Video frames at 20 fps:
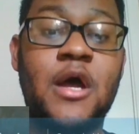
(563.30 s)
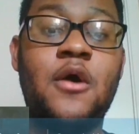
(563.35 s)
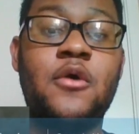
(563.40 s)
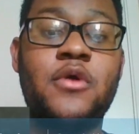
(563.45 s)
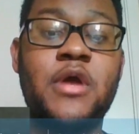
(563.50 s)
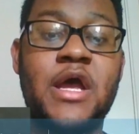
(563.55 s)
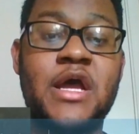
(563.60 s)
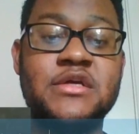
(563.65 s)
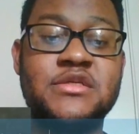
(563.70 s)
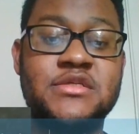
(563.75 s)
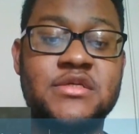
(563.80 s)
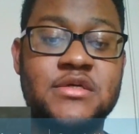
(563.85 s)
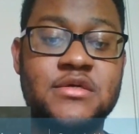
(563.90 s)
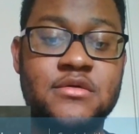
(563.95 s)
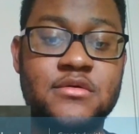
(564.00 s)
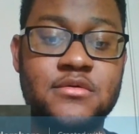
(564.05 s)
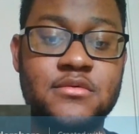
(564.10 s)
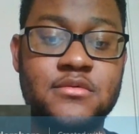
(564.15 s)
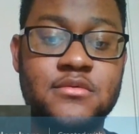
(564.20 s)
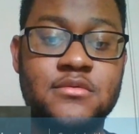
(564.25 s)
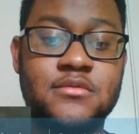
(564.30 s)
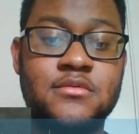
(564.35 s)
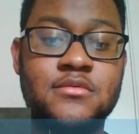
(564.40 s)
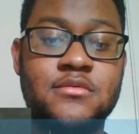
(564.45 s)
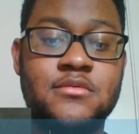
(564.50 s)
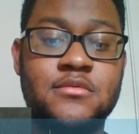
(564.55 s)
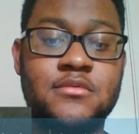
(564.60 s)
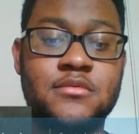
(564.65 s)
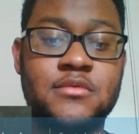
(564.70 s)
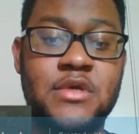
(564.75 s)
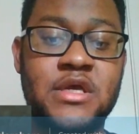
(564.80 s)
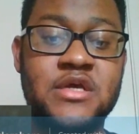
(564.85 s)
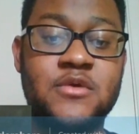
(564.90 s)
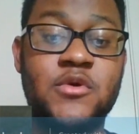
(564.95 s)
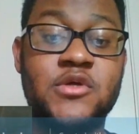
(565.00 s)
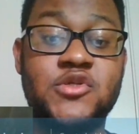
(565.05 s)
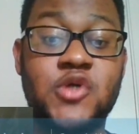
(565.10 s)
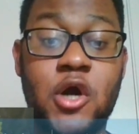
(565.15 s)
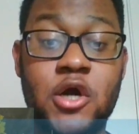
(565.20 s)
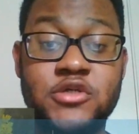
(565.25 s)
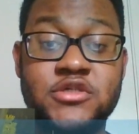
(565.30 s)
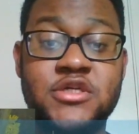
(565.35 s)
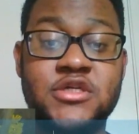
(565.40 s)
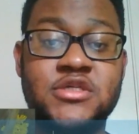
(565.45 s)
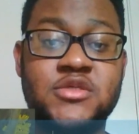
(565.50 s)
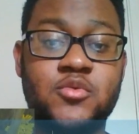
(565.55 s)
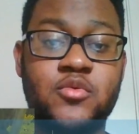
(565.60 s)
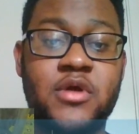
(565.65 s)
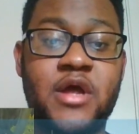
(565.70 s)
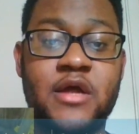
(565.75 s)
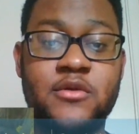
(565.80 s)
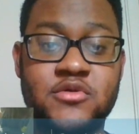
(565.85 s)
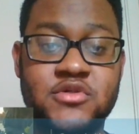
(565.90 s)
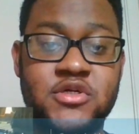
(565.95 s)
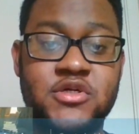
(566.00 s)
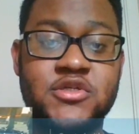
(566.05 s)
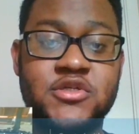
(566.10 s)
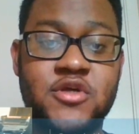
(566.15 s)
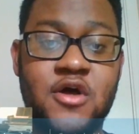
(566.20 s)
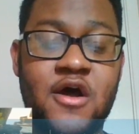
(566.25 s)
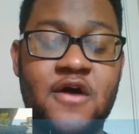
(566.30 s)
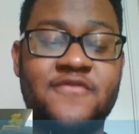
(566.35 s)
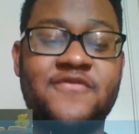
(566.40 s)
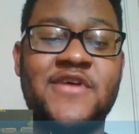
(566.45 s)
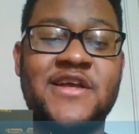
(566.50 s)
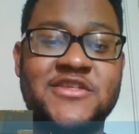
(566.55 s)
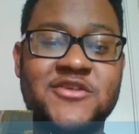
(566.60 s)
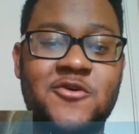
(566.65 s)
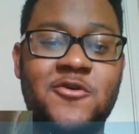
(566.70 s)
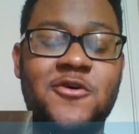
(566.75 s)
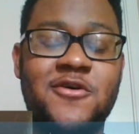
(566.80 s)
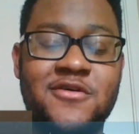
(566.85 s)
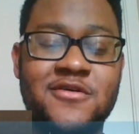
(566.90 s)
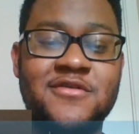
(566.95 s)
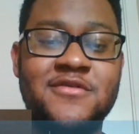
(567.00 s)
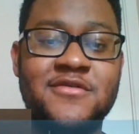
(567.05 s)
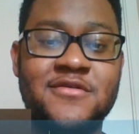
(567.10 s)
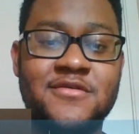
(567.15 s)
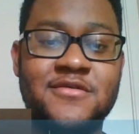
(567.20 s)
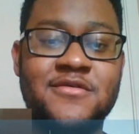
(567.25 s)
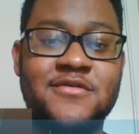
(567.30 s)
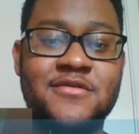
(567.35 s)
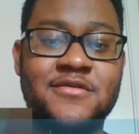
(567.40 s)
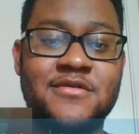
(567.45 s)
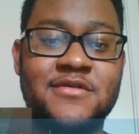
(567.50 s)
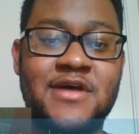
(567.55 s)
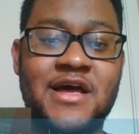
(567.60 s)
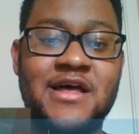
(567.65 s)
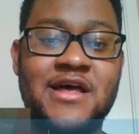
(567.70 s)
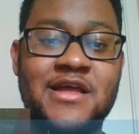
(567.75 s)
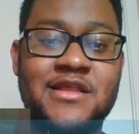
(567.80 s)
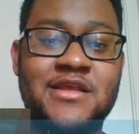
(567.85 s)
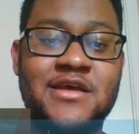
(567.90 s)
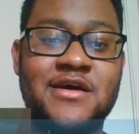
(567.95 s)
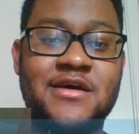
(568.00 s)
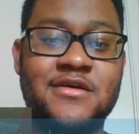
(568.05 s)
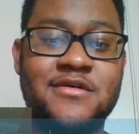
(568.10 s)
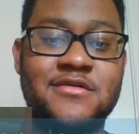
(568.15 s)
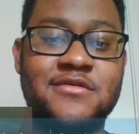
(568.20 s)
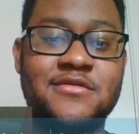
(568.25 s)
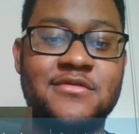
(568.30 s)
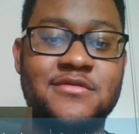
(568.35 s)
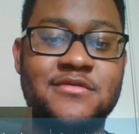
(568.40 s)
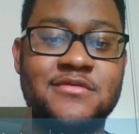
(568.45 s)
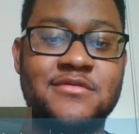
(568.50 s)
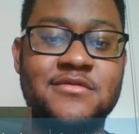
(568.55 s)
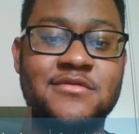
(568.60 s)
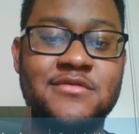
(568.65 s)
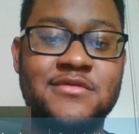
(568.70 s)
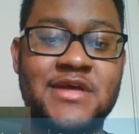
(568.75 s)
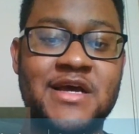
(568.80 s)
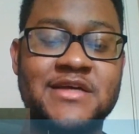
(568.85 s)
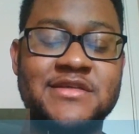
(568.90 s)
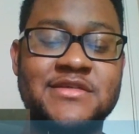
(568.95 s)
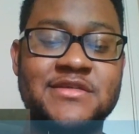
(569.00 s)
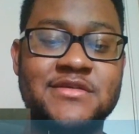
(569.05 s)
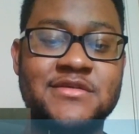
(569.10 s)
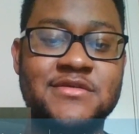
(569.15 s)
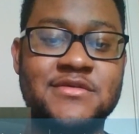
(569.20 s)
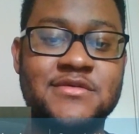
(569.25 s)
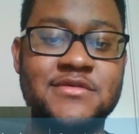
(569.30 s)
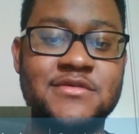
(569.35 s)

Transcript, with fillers: Okay, I see. It recharges and turns off. That's cool. I like that. Nice.